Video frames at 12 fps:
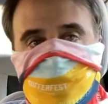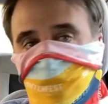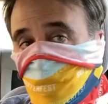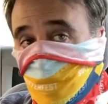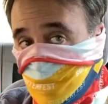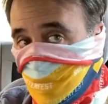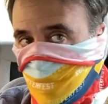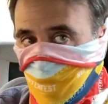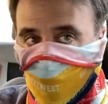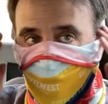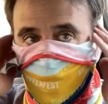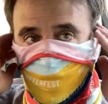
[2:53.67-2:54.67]
you know it's
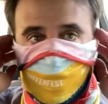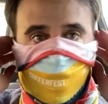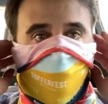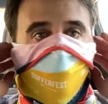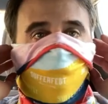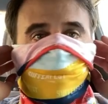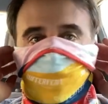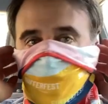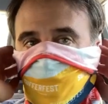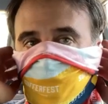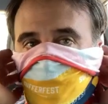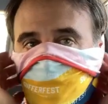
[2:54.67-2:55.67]
okay,
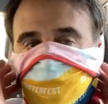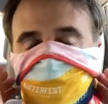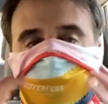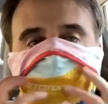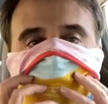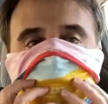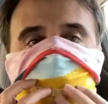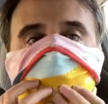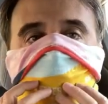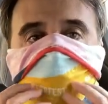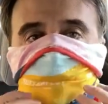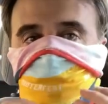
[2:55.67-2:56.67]
but it it doesn't stay
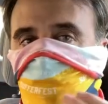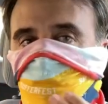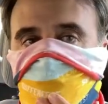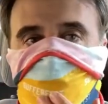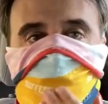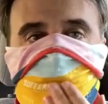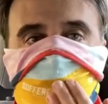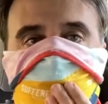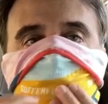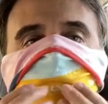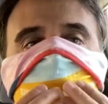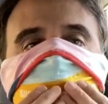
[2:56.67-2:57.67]
on very well over your
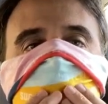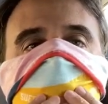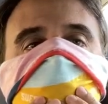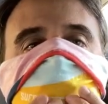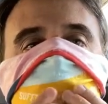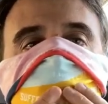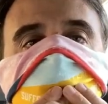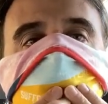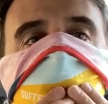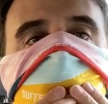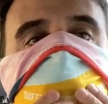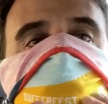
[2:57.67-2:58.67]
whole face, and also
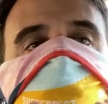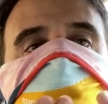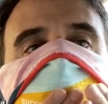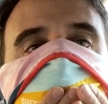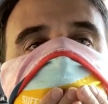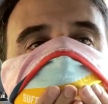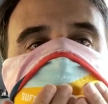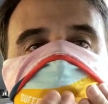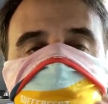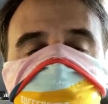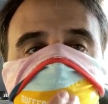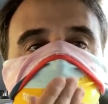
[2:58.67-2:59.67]
you can
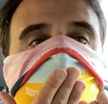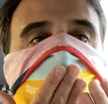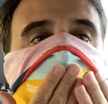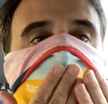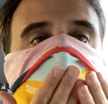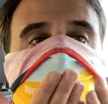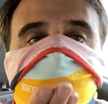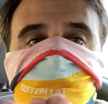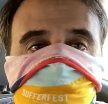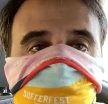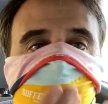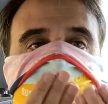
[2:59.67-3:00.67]
see like I can
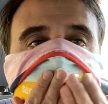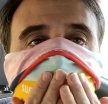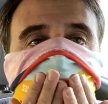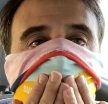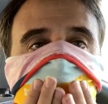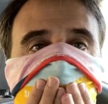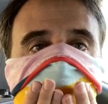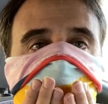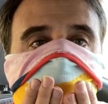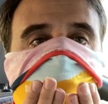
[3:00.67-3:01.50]
feel my breath right here.